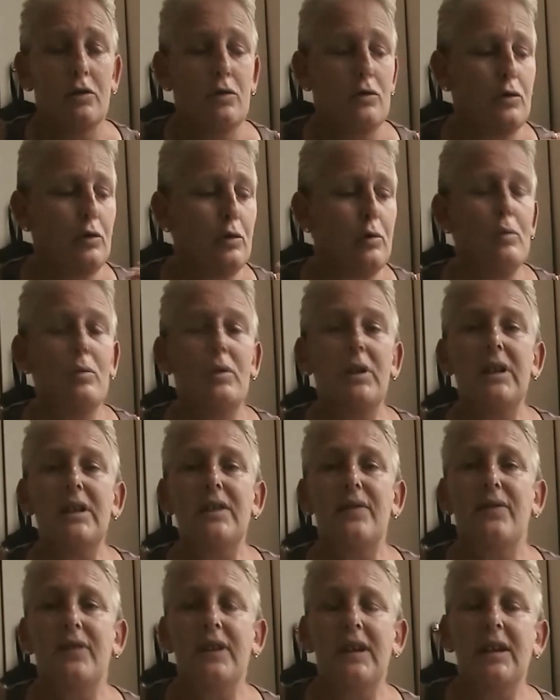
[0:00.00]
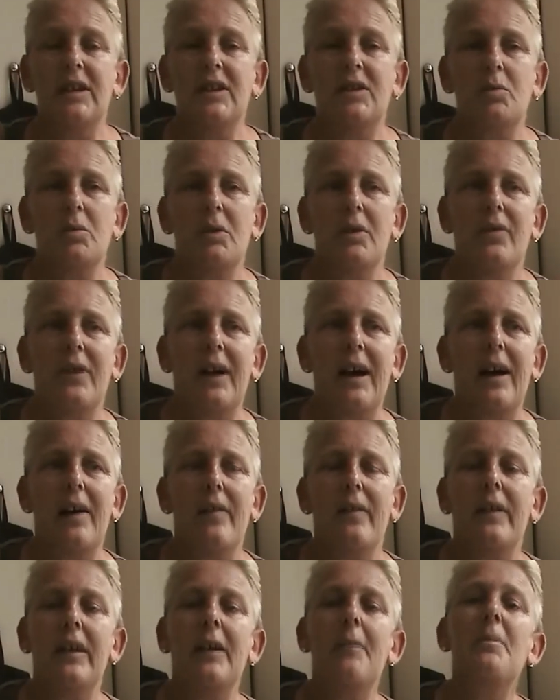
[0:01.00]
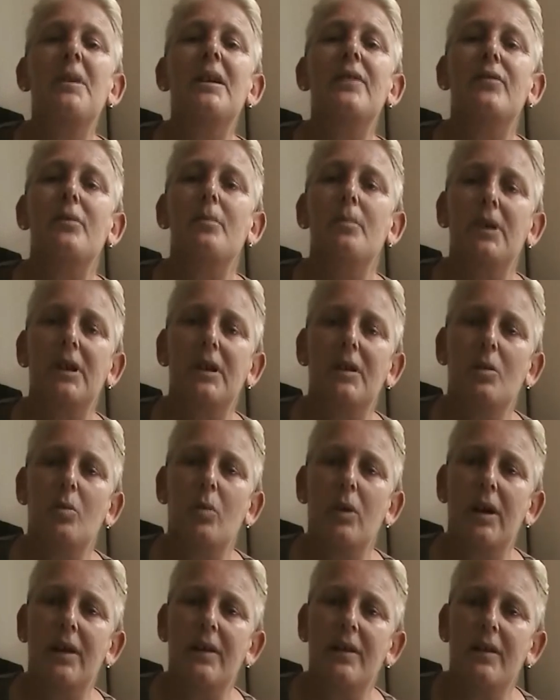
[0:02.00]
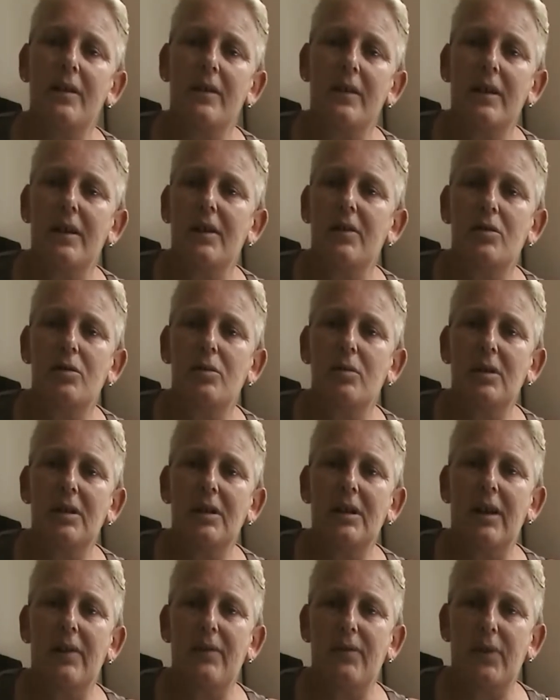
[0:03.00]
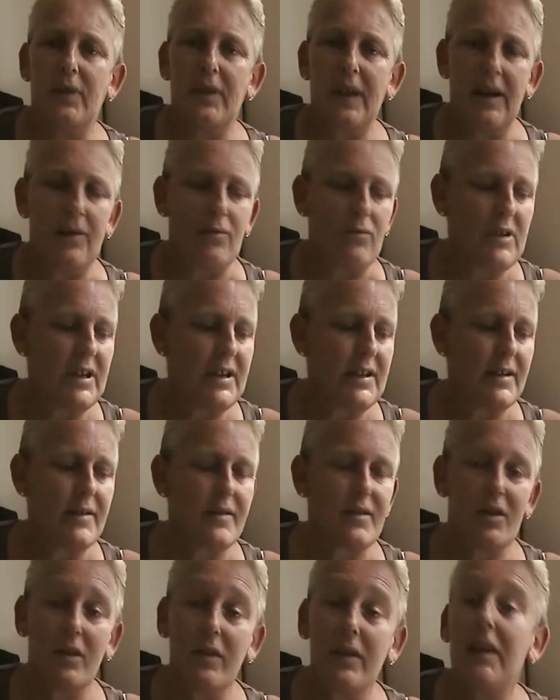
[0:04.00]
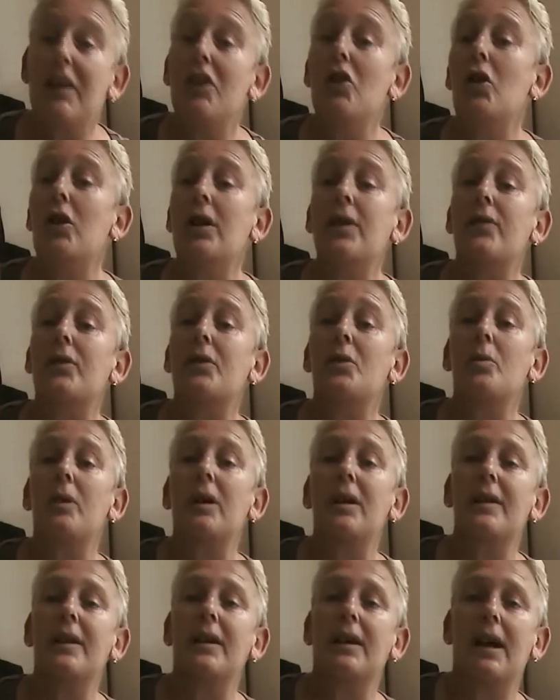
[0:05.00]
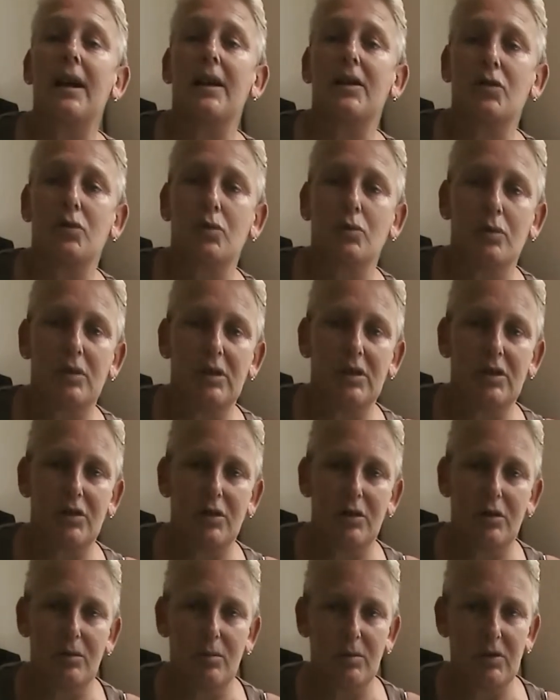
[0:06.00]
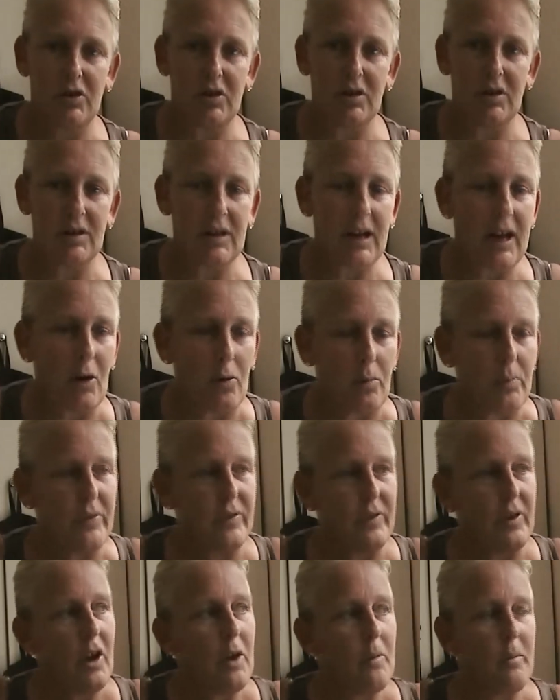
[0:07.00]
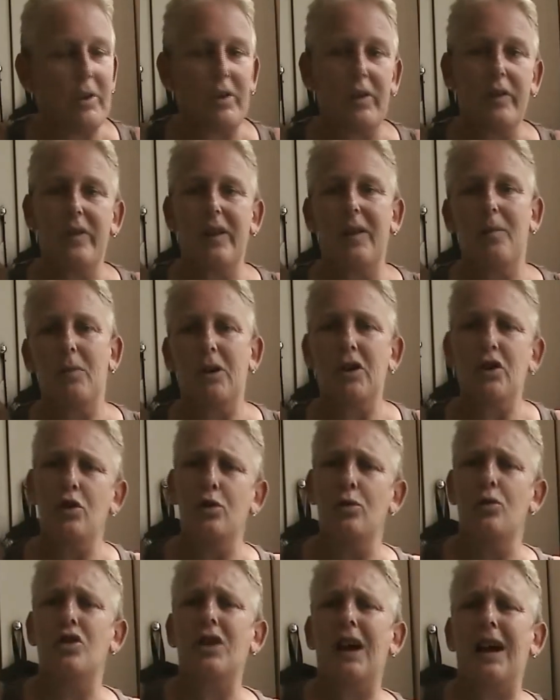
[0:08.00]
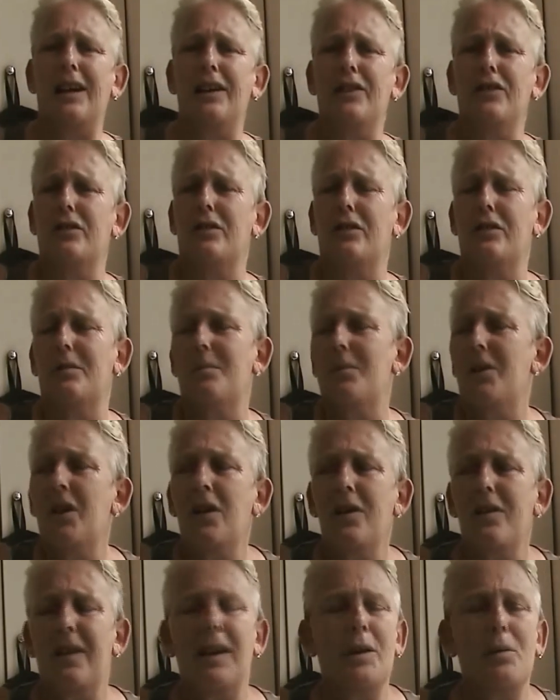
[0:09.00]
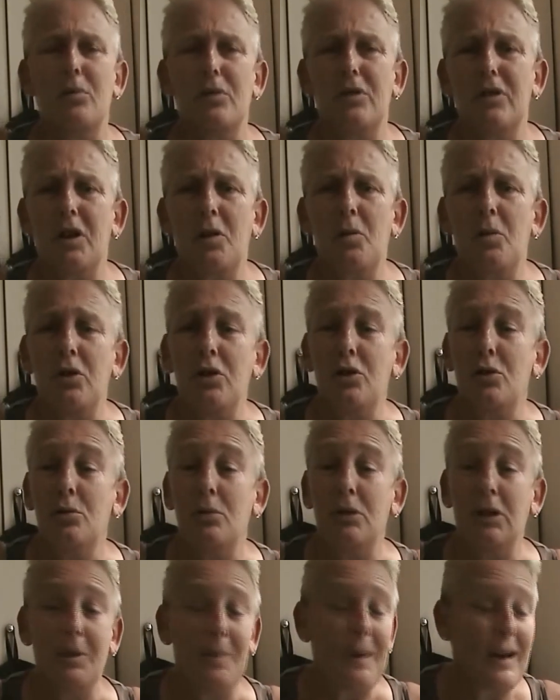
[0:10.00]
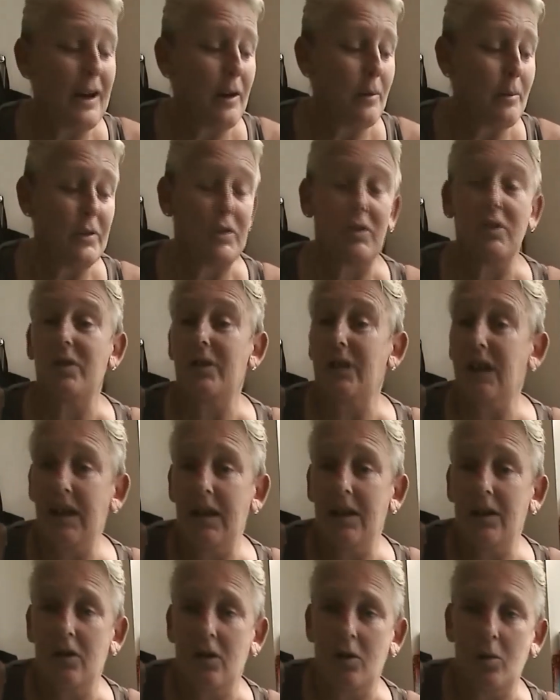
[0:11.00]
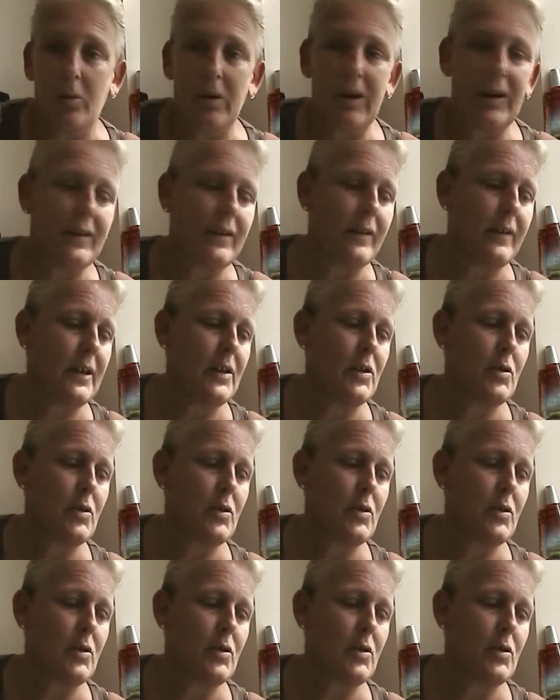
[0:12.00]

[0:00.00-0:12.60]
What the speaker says: do these things without them even being aware that they're doing that for that reason. So they're not even aware they're gang stalking to you, which it helps, because then when you challenge them, they wouldn't know what you're talking about because they are not aware that they're